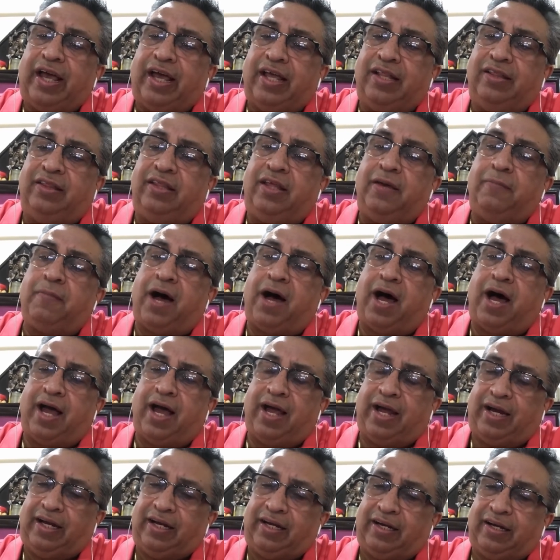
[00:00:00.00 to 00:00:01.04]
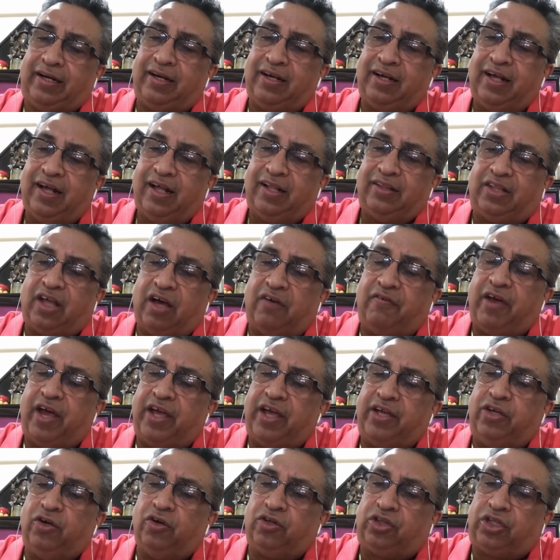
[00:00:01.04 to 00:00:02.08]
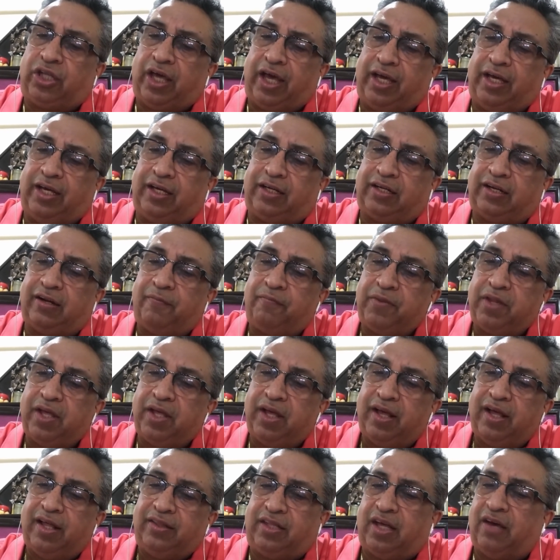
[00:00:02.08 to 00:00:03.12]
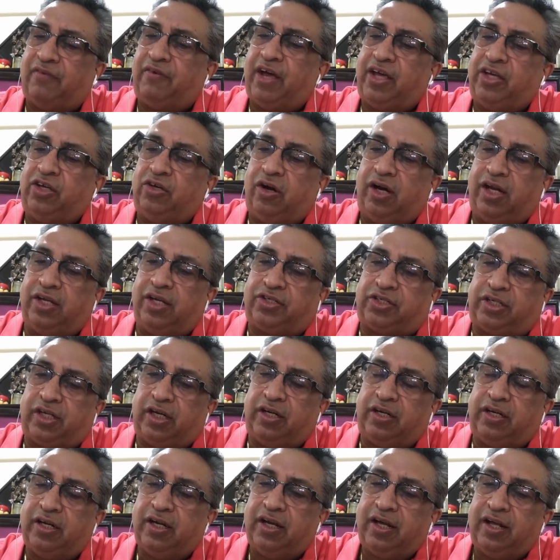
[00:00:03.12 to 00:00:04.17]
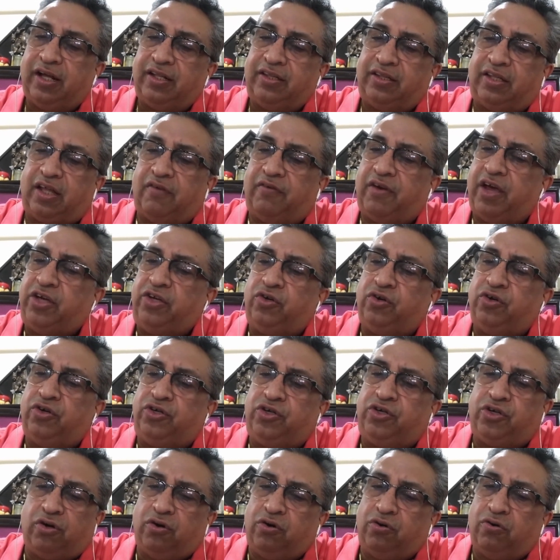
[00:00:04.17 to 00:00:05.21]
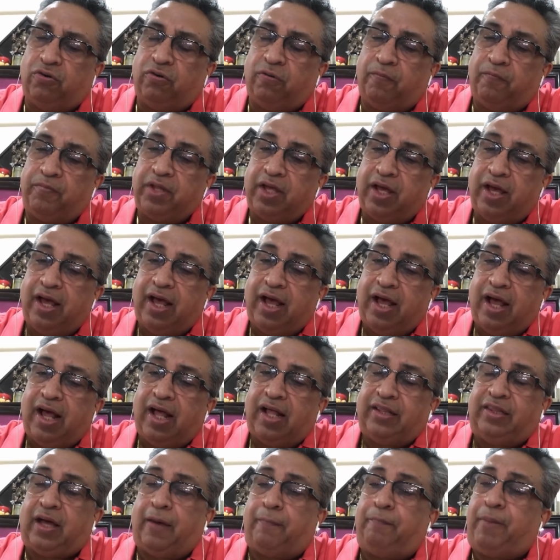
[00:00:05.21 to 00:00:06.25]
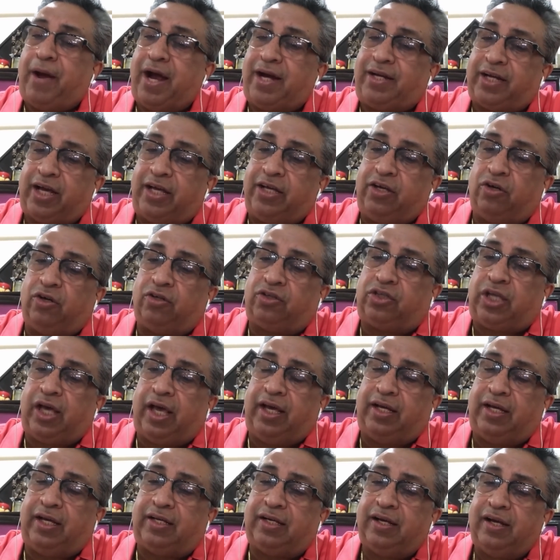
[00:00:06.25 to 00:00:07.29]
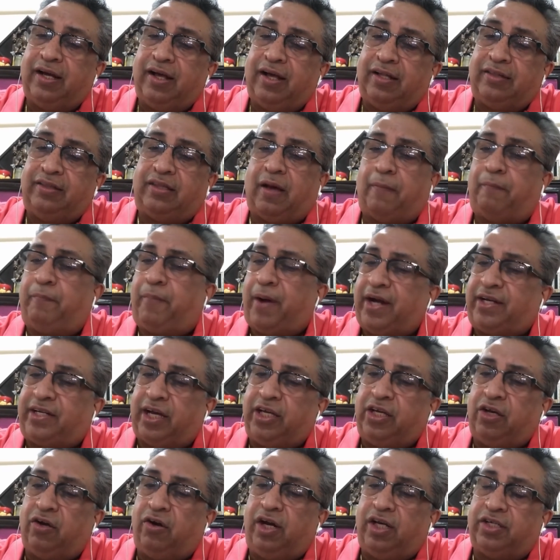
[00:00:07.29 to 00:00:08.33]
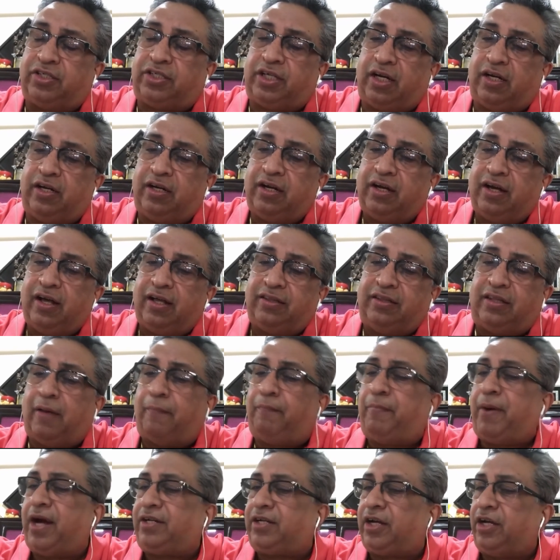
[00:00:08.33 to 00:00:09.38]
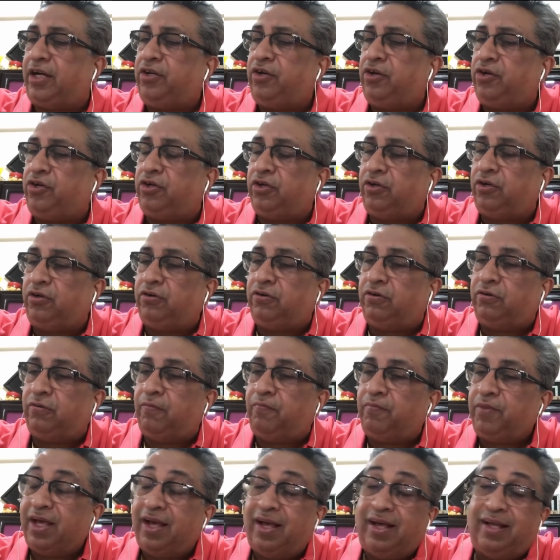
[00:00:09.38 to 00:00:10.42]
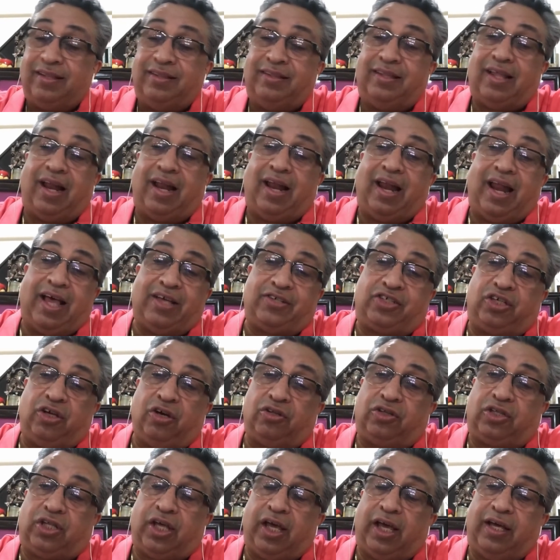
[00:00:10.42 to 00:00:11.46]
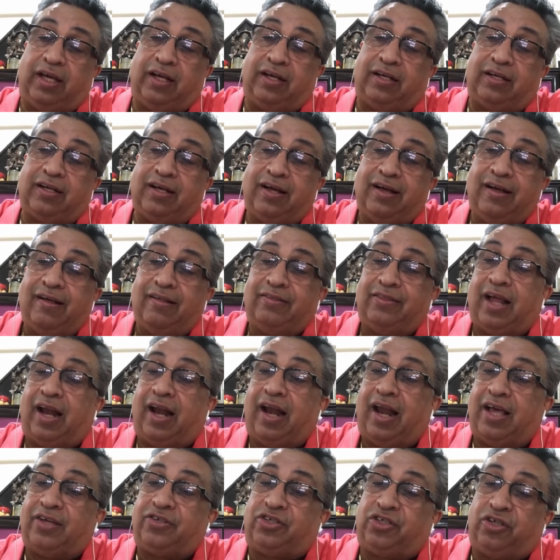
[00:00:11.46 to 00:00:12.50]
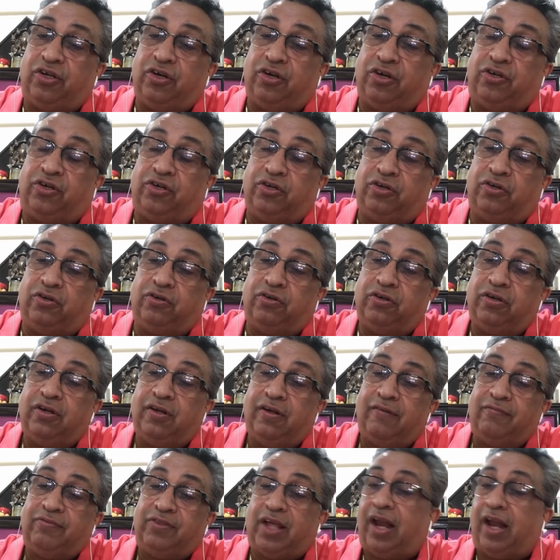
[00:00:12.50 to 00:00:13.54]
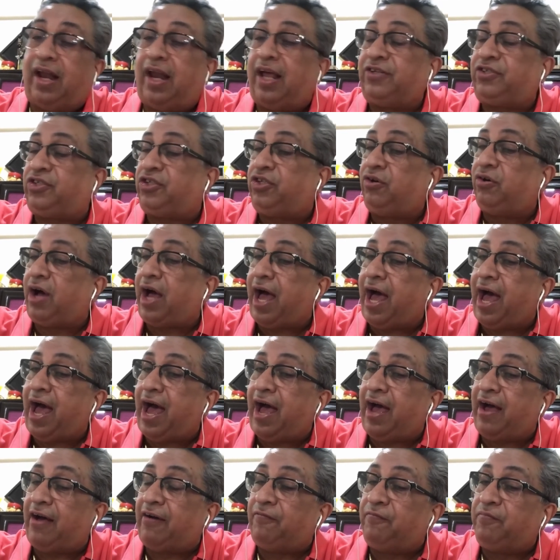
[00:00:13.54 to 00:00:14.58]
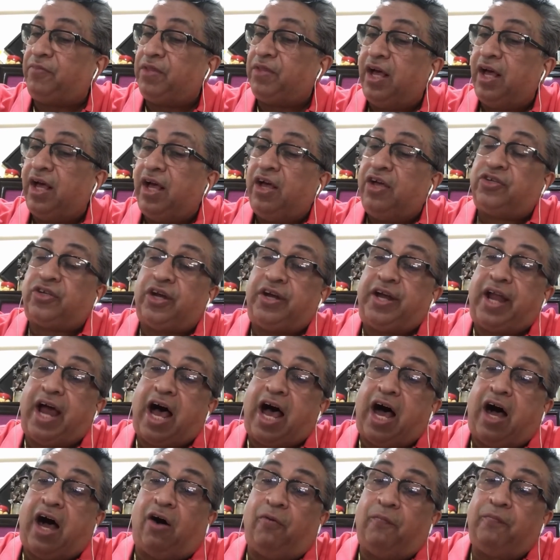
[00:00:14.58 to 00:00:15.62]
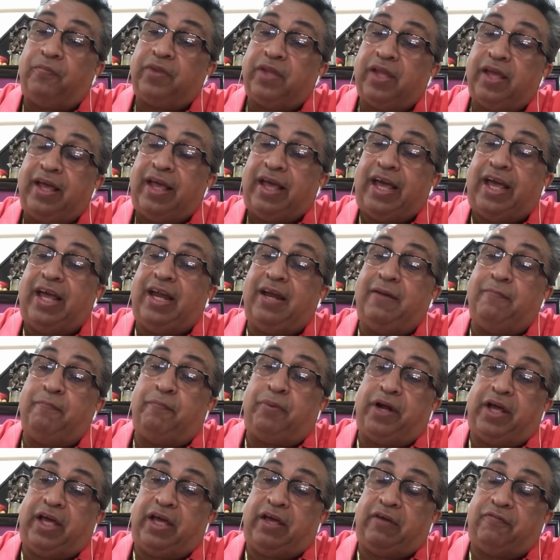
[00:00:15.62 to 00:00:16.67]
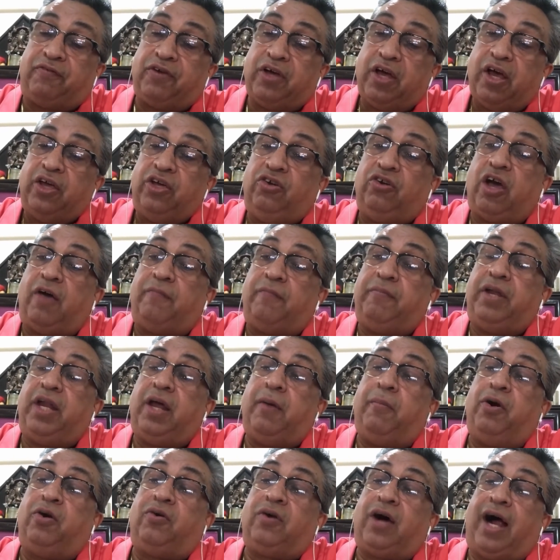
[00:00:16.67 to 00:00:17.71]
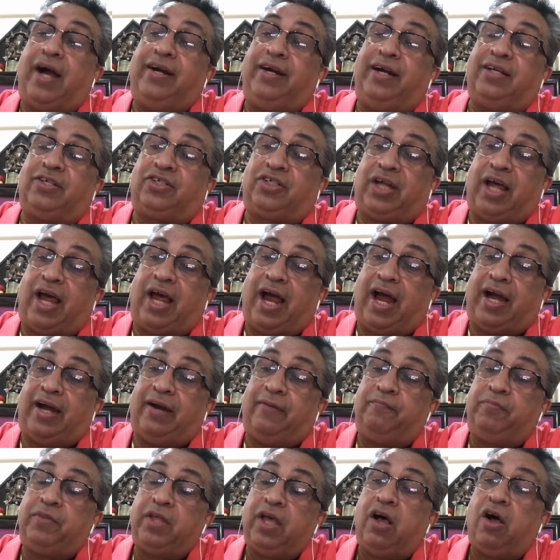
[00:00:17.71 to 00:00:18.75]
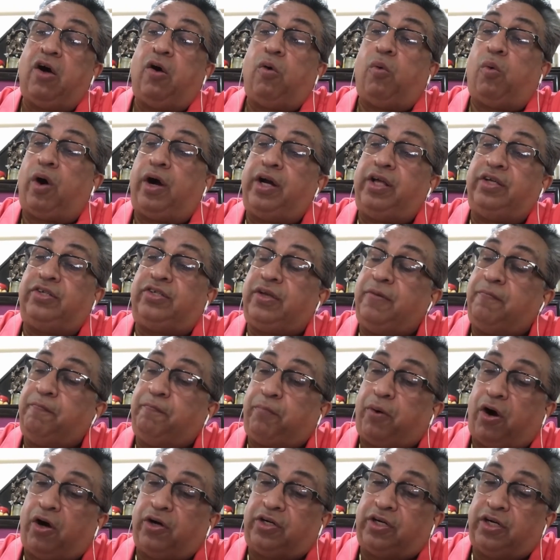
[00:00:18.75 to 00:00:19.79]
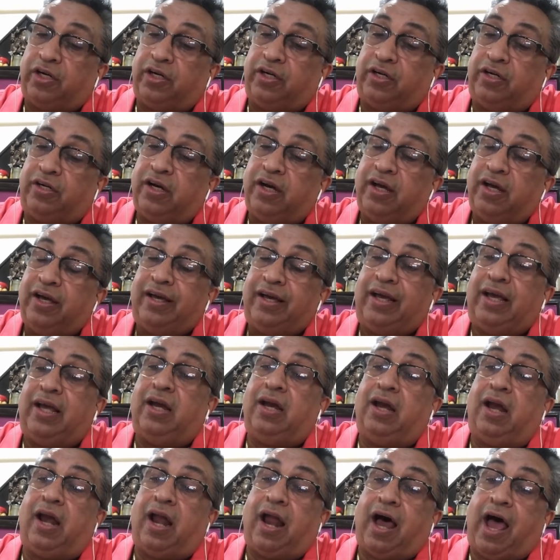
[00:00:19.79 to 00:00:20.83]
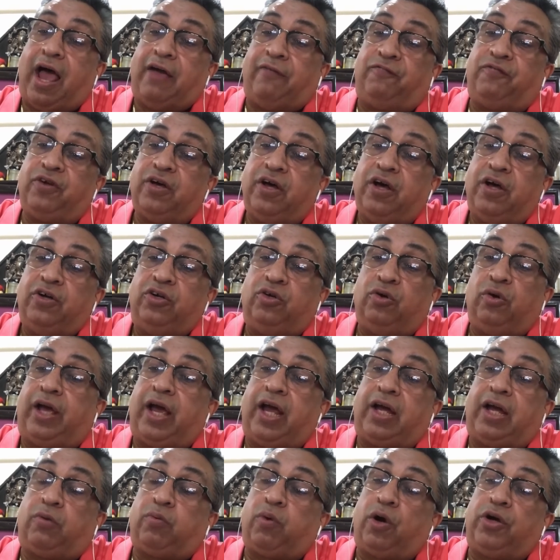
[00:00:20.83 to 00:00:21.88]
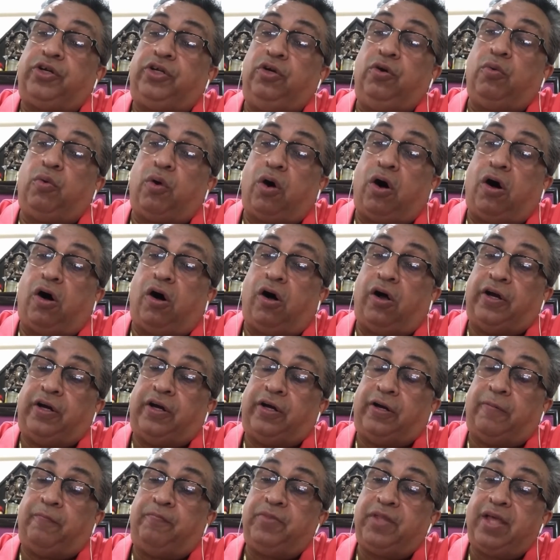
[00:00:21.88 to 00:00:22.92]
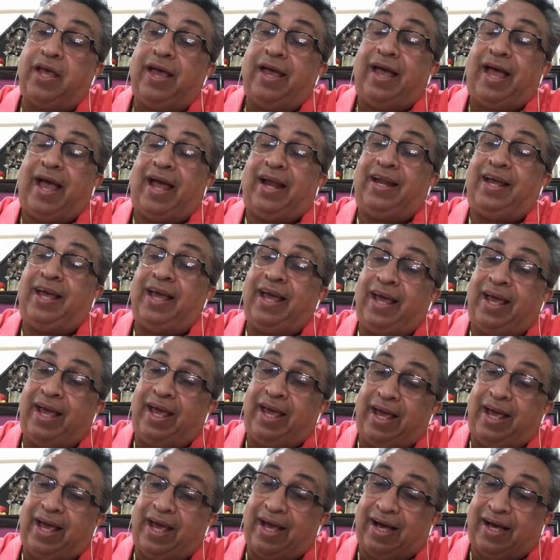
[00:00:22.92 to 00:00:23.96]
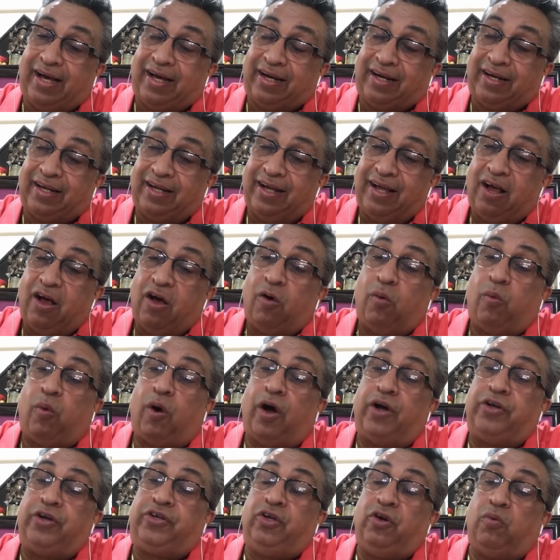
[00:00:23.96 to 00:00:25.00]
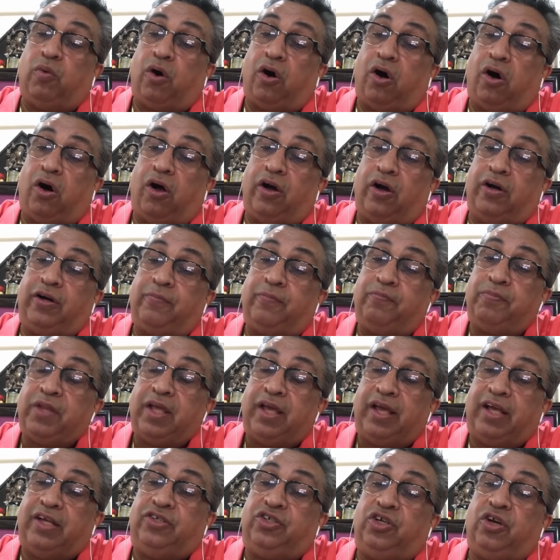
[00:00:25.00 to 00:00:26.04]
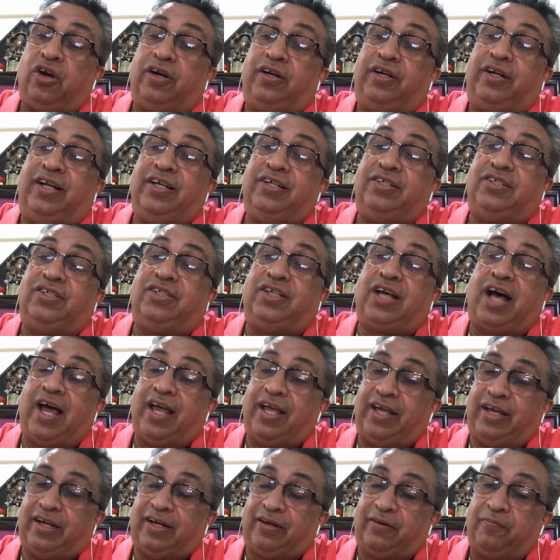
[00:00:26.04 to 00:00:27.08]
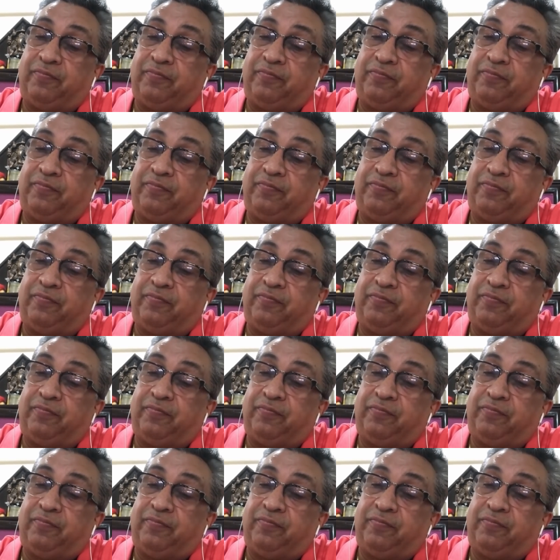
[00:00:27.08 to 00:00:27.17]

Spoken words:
in the mind, the way you think, the way you listen, the way you do. The better you think, the better you listen, the better you do. The less you think, the less you do, the less you have. So now, in brief, you have been able to understand what is important in life to get what you want. And here, what you want is your desire.